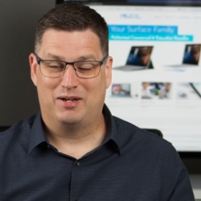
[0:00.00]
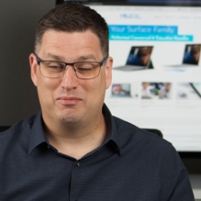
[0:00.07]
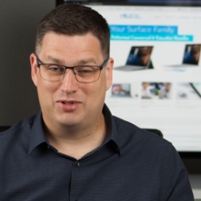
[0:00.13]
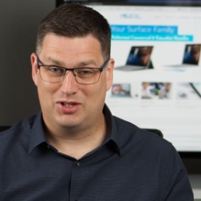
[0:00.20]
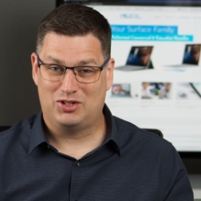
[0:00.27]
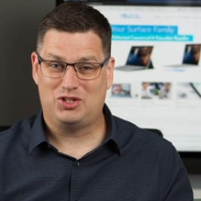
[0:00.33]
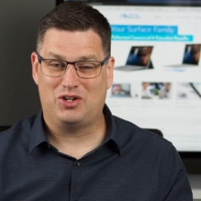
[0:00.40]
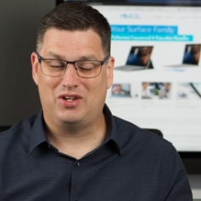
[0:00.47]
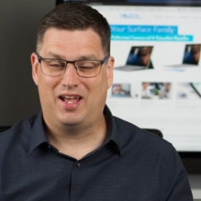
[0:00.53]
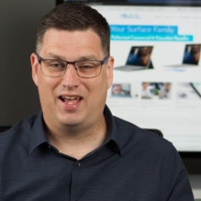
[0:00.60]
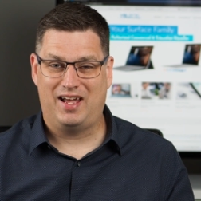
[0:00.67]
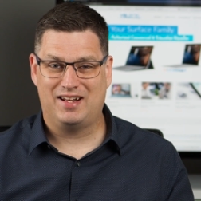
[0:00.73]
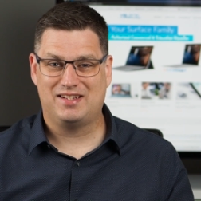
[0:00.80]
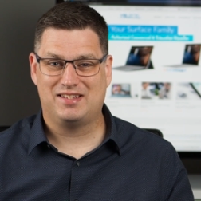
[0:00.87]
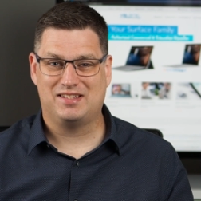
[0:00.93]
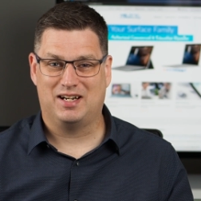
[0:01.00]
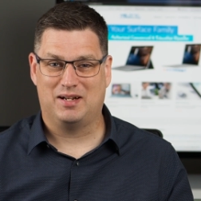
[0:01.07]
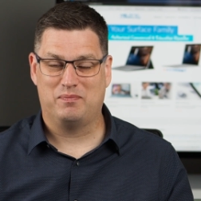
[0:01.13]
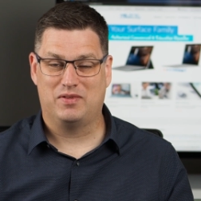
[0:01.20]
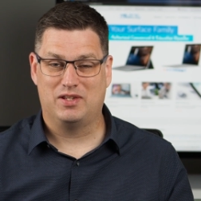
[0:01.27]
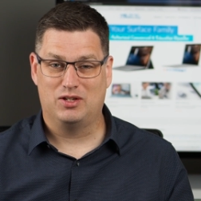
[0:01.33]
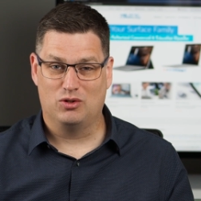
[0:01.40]
I'm going to show you how to set
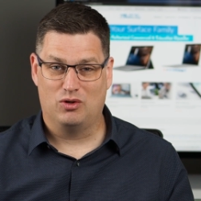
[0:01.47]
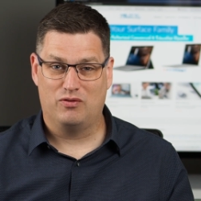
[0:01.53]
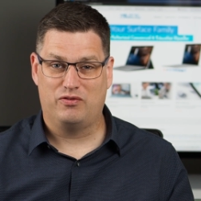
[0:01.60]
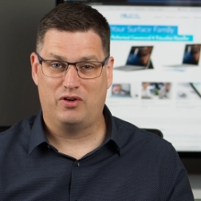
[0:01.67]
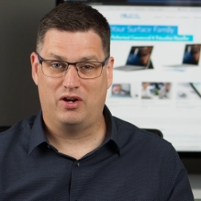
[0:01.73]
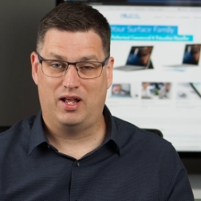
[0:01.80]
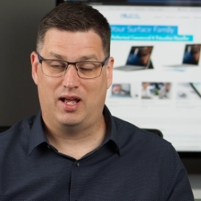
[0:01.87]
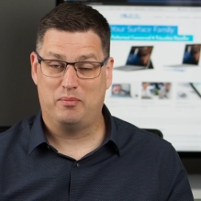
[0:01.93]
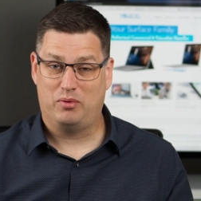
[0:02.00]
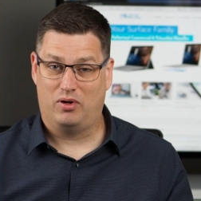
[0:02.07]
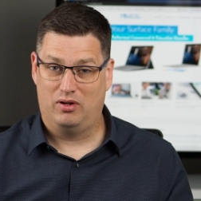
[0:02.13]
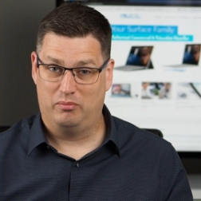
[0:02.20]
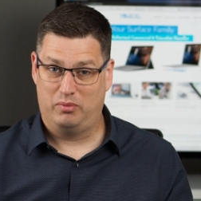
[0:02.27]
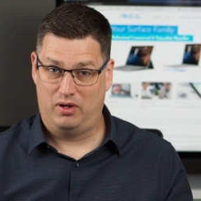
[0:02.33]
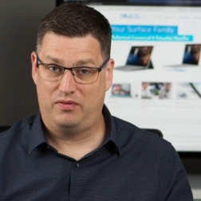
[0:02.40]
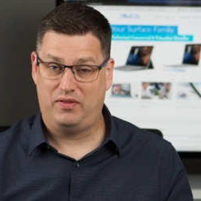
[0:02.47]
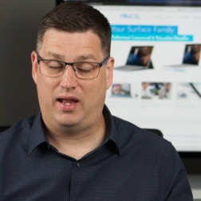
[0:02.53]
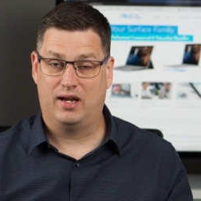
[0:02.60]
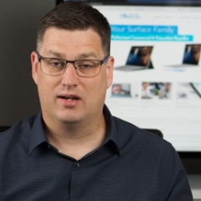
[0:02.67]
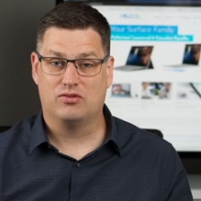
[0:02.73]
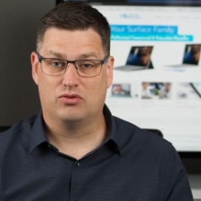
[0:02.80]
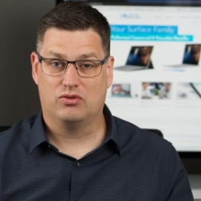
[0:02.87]
up the Your Phone app on both
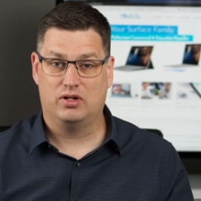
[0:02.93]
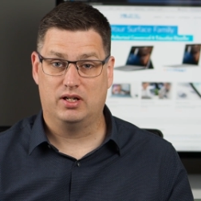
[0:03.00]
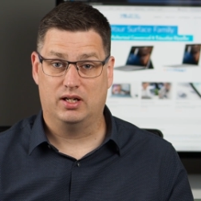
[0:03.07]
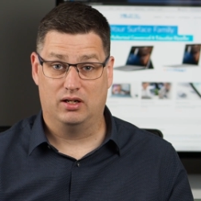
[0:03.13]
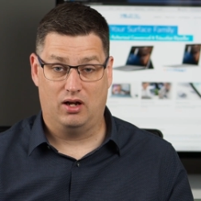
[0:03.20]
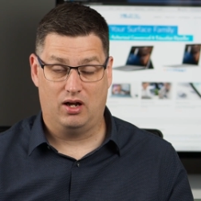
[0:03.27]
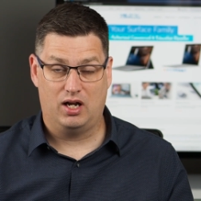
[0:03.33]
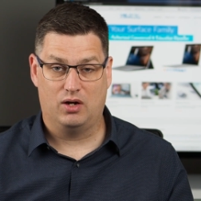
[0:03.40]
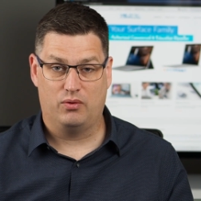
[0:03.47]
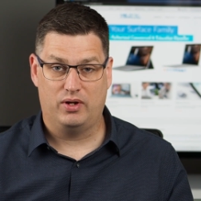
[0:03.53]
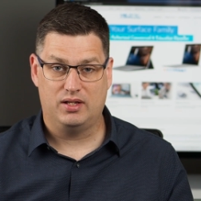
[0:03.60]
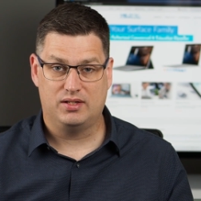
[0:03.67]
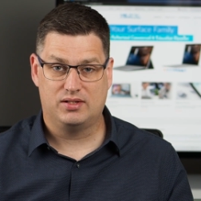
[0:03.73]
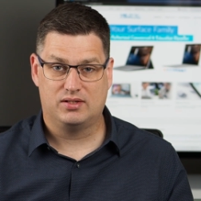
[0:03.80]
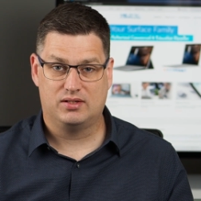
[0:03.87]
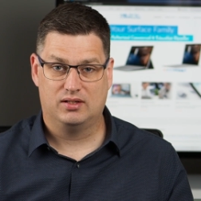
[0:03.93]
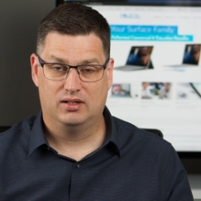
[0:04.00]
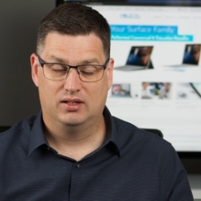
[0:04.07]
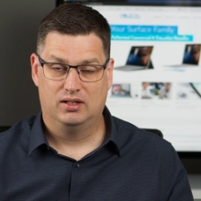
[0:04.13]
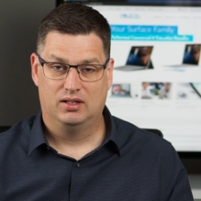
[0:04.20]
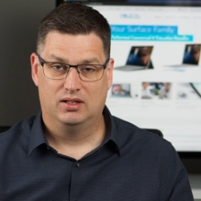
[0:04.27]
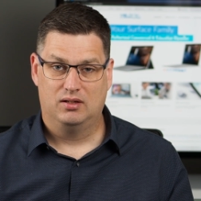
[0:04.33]
Android and iOS.
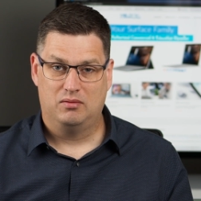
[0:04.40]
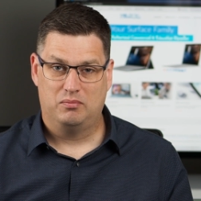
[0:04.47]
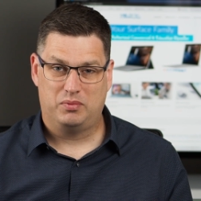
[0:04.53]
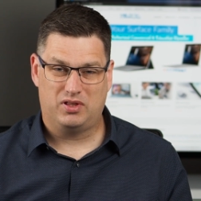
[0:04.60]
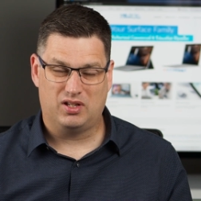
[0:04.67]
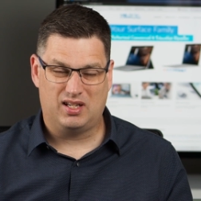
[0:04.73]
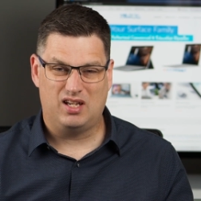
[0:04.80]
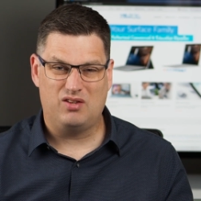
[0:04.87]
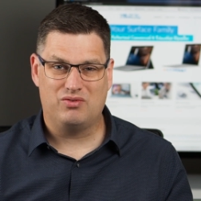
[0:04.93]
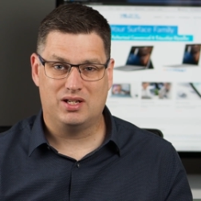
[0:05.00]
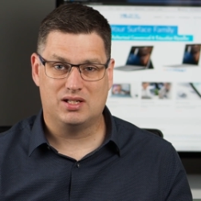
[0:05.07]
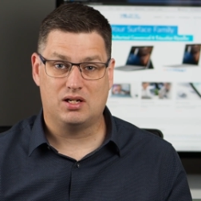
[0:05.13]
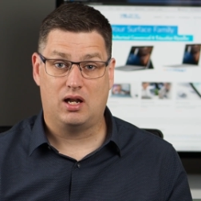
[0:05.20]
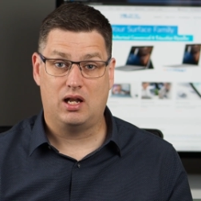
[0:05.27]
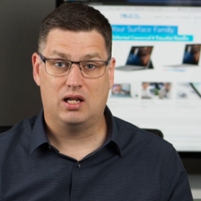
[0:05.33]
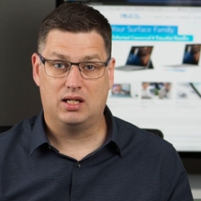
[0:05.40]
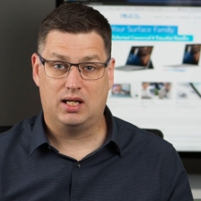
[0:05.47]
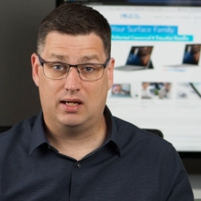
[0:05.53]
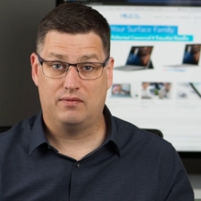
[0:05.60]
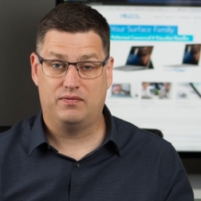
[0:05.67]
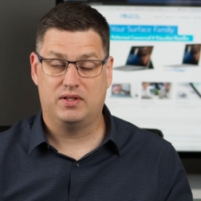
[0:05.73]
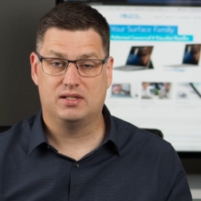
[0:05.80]
But the key reason I
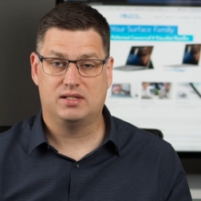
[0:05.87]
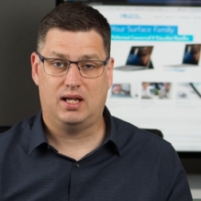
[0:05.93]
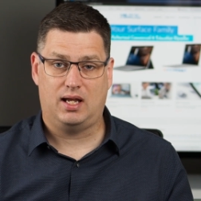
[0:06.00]
love this